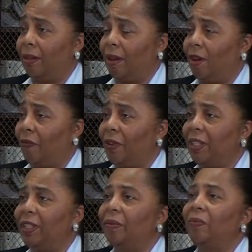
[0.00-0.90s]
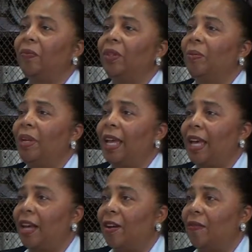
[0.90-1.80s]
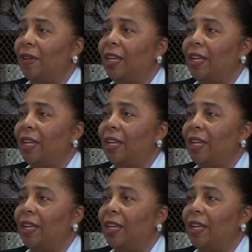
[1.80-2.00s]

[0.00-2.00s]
Office. We have